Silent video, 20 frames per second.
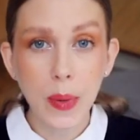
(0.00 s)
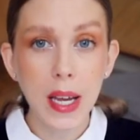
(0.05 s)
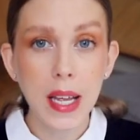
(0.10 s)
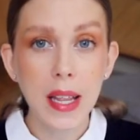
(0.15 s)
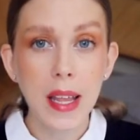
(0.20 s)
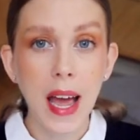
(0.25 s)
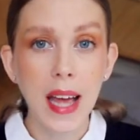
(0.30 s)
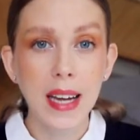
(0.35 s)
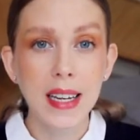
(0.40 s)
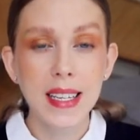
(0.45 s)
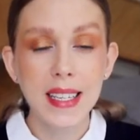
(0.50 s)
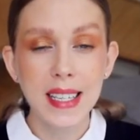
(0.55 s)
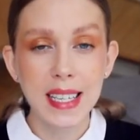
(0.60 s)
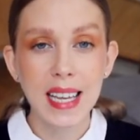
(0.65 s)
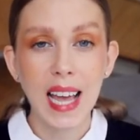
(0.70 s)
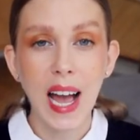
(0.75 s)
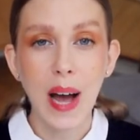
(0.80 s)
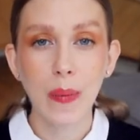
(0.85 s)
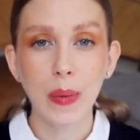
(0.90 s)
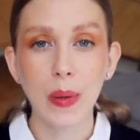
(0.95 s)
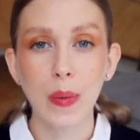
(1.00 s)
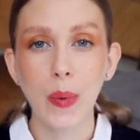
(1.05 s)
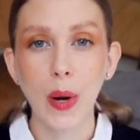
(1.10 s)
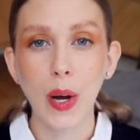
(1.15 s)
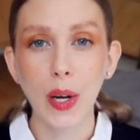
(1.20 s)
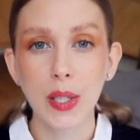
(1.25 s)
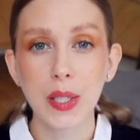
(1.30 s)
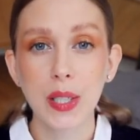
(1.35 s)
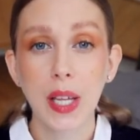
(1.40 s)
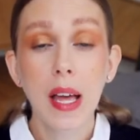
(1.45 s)
with and see how it
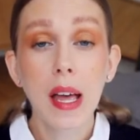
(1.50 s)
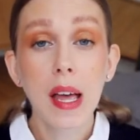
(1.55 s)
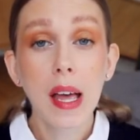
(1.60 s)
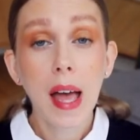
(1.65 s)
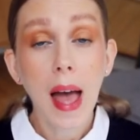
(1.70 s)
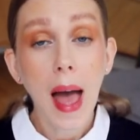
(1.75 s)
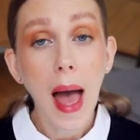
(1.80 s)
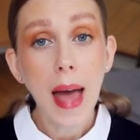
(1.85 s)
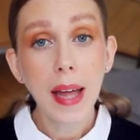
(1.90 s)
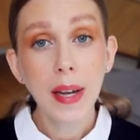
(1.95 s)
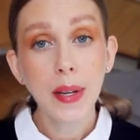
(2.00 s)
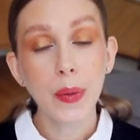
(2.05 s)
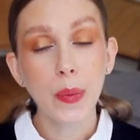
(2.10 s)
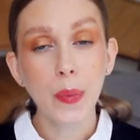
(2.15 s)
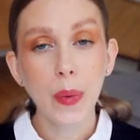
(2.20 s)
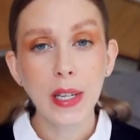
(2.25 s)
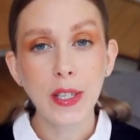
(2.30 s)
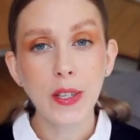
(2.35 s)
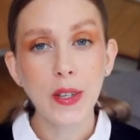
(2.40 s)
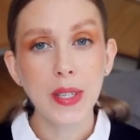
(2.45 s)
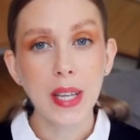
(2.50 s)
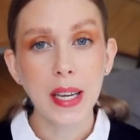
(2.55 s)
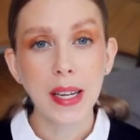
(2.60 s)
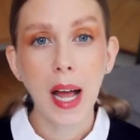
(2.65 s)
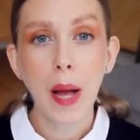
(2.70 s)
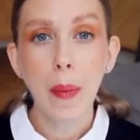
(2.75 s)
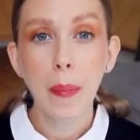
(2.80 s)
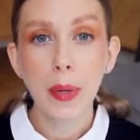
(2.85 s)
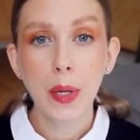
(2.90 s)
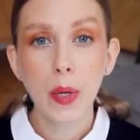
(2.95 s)
works. And when you sign
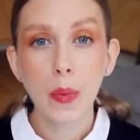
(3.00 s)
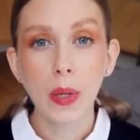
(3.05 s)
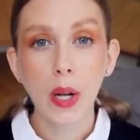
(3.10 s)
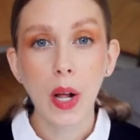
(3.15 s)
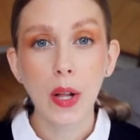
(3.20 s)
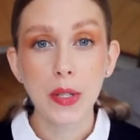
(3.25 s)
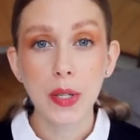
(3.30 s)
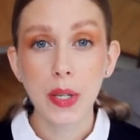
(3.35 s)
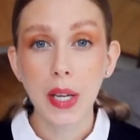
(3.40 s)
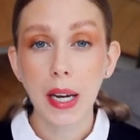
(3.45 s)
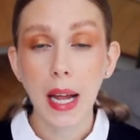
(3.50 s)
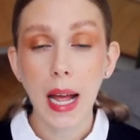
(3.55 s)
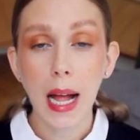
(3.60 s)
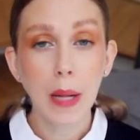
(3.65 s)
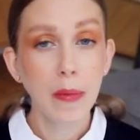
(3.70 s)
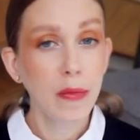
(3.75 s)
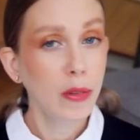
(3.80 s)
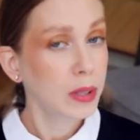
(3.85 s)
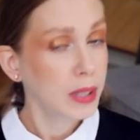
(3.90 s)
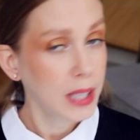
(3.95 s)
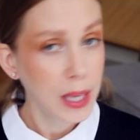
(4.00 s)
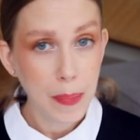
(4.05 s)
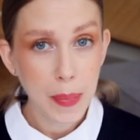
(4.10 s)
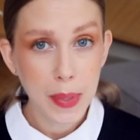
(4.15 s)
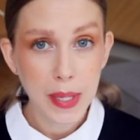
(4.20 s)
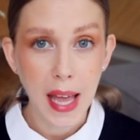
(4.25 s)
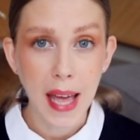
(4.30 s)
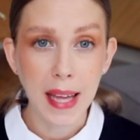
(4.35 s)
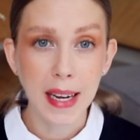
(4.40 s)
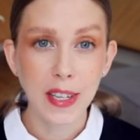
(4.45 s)
up, you will also get helpful
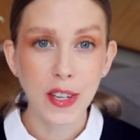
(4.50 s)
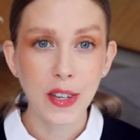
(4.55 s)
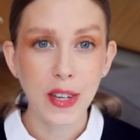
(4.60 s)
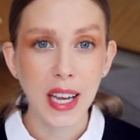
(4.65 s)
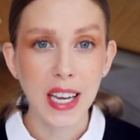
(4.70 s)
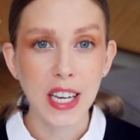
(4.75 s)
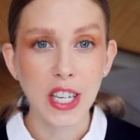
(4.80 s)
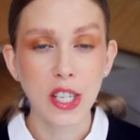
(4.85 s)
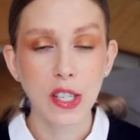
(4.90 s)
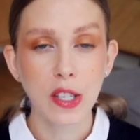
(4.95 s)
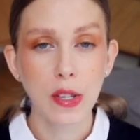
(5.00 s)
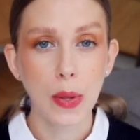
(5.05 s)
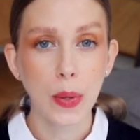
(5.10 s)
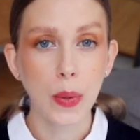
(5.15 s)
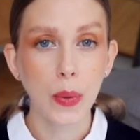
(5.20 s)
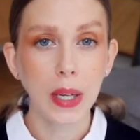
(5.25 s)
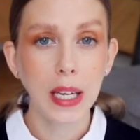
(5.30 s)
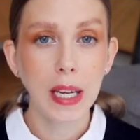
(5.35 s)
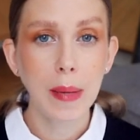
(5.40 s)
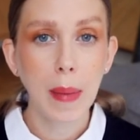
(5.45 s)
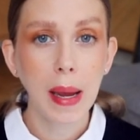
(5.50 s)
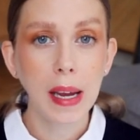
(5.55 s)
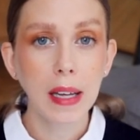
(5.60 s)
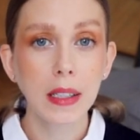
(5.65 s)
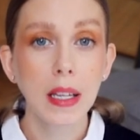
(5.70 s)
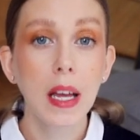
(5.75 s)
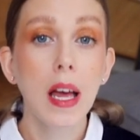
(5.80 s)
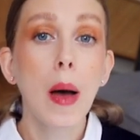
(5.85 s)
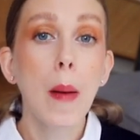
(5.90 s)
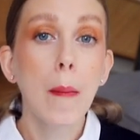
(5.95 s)
tips and education through
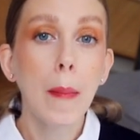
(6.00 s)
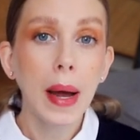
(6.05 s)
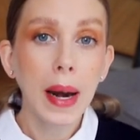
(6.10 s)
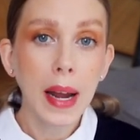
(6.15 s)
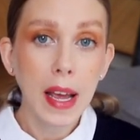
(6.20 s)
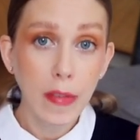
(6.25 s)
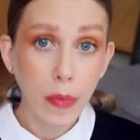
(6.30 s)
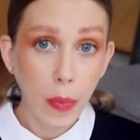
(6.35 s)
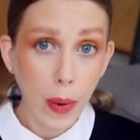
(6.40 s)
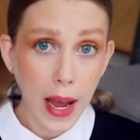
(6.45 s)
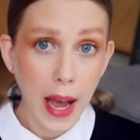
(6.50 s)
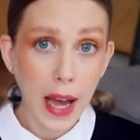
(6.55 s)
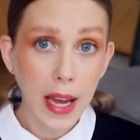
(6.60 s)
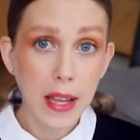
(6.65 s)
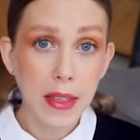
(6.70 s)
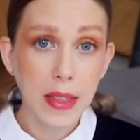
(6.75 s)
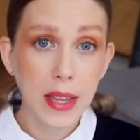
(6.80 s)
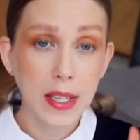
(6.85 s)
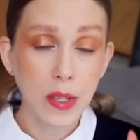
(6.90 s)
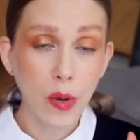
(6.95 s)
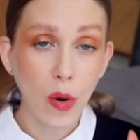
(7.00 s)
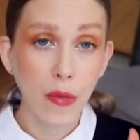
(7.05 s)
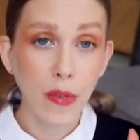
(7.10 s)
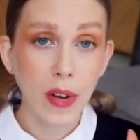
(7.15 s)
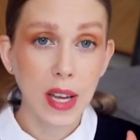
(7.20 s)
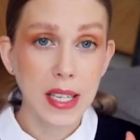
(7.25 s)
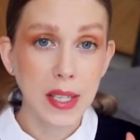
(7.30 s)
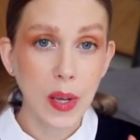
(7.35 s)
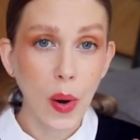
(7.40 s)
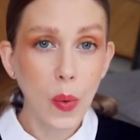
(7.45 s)
email. But FYI, this
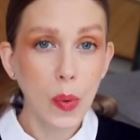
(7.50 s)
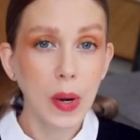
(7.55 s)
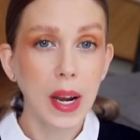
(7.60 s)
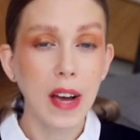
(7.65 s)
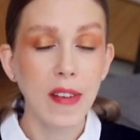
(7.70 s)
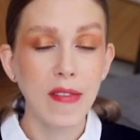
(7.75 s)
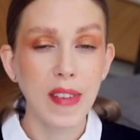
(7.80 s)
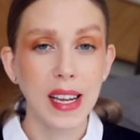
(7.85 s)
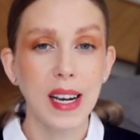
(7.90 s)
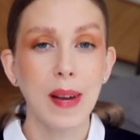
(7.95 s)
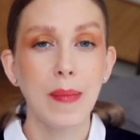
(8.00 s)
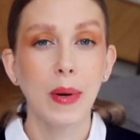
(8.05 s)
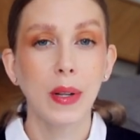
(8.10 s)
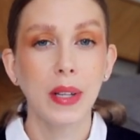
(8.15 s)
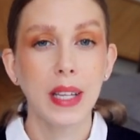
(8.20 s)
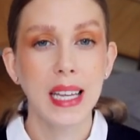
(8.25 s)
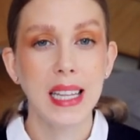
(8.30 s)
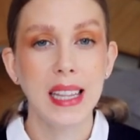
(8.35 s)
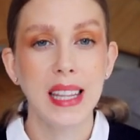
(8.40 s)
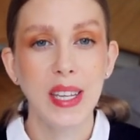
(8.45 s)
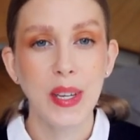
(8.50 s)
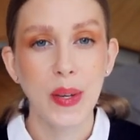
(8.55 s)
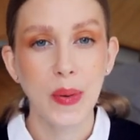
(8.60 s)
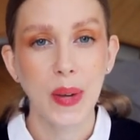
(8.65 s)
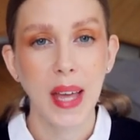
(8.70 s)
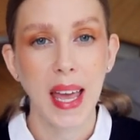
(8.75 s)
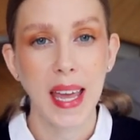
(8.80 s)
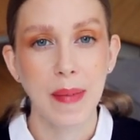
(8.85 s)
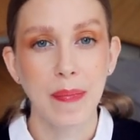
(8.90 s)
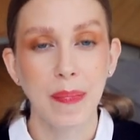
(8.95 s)
offer is only available in the
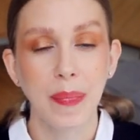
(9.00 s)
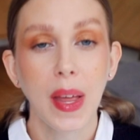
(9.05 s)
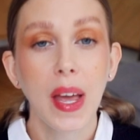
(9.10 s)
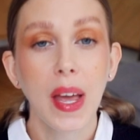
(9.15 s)
UK.